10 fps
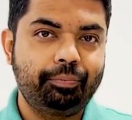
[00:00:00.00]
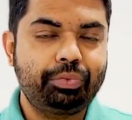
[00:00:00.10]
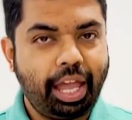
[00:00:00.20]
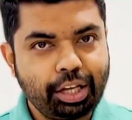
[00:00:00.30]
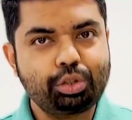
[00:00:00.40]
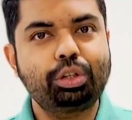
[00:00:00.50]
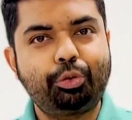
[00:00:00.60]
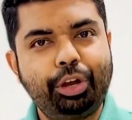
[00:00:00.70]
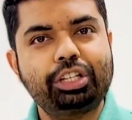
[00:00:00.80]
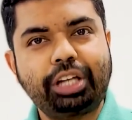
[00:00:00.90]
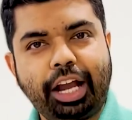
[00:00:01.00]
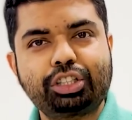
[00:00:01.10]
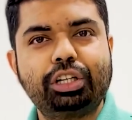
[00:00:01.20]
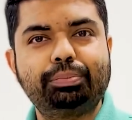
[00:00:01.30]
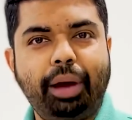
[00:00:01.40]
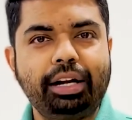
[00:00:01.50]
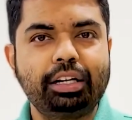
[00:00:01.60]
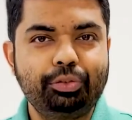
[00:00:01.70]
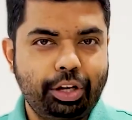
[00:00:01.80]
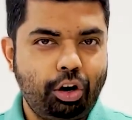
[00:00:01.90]
Thanks to the fixed action
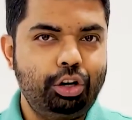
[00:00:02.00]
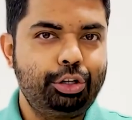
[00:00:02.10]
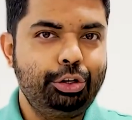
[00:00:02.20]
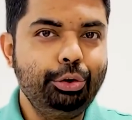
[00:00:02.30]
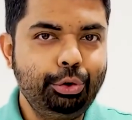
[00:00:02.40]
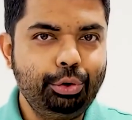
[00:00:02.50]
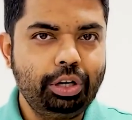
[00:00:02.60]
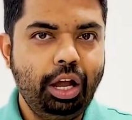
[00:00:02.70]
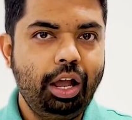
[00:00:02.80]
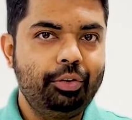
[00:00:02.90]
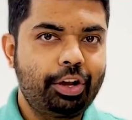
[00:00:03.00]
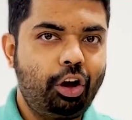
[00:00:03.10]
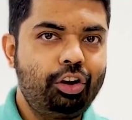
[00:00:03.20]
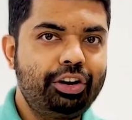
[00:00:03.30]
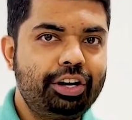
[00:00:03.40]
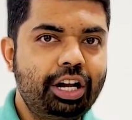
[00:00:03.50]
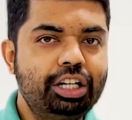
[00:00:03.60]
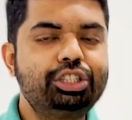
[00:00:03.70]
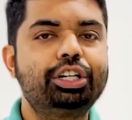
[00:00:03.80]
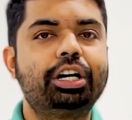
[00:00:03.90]
pattern, we are all tuned, we are all
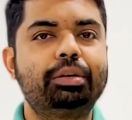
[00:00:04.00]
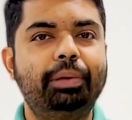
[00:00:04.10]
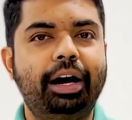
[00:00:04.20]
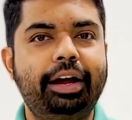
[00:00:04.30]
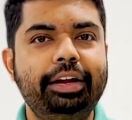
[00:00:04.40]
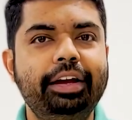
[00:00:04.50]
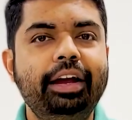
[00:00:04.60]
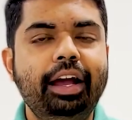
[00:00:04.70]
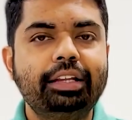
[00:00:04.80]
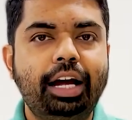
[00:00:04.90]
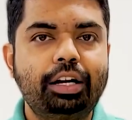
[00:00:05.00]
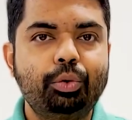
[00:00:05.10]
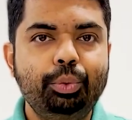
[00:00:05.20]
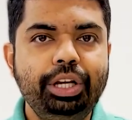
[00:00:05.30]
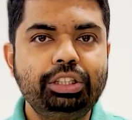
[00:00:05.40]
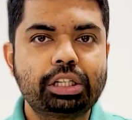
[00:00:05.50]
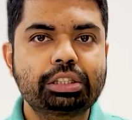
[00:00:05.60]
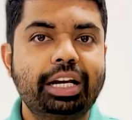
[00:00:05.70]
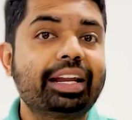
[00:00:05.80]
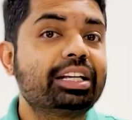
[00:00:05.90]
nurtured by that. We
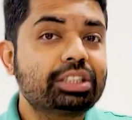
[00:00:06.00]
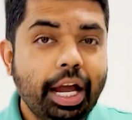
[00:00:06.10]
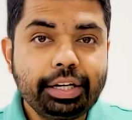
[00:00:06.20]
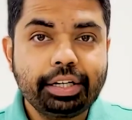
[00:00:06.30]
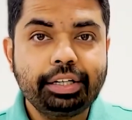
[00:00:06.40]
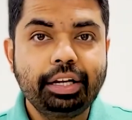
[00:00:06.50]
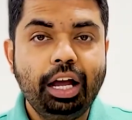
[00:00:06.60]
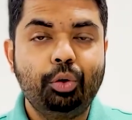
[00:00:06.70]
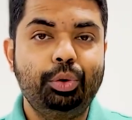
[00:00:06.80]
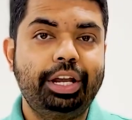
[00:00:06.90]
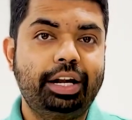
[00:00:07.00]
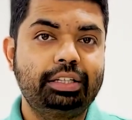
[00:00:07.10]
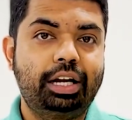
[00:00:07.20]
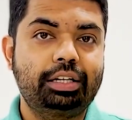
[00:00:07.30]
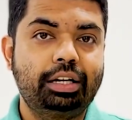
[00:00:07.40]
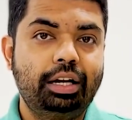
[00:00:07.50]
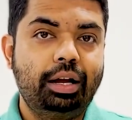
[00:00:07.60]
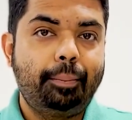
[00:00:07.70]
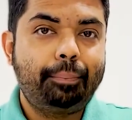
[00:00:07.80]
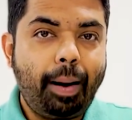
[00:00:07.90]
just get excited, we get that
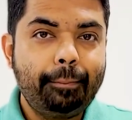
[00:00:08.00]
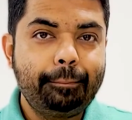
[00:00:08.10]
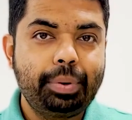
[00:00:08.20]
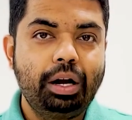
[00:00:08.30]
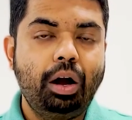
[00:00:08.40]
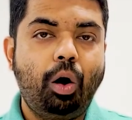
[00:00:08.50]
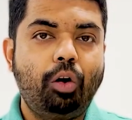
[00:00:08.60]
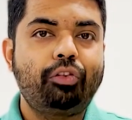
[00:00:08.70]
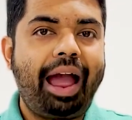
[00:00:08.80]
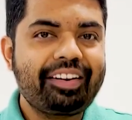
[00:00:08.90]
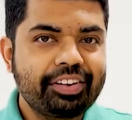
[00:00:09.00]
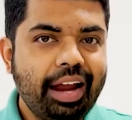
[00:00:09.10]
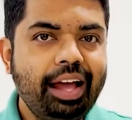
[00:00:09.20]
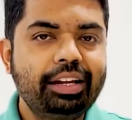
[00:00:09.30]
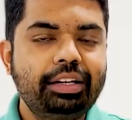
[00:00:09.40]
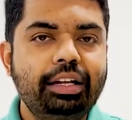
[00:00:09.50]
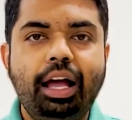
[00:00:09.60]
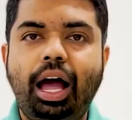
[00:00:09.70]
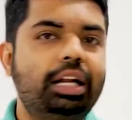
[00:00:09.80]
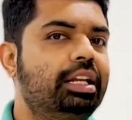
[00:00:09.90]
pump of adrenaline,
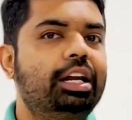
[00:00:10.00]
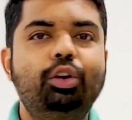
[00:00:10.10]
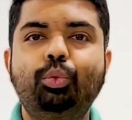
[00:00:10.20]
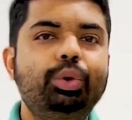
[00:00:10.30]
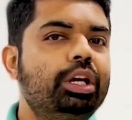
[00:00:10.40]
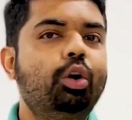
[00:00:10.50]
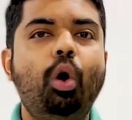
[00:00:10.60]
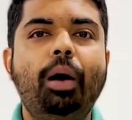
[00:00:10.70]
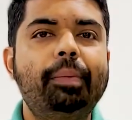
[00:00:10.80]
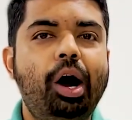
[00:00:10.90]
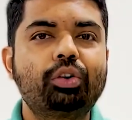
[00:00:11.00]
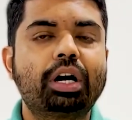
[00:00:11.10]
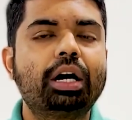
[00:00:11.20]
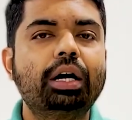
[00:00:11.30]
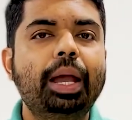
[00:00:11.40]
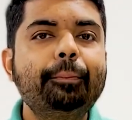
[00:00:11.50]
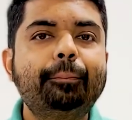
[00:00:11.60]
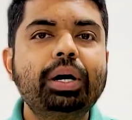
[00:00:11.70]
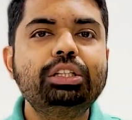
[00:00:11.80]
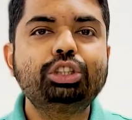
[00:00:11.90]
and then we go about
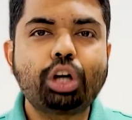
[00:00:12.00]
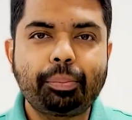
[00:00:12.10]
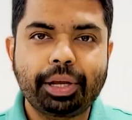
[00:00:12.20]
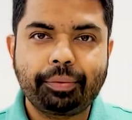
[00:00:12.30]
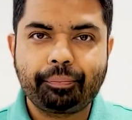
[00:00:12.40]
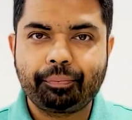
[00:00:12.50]
impulse shopping.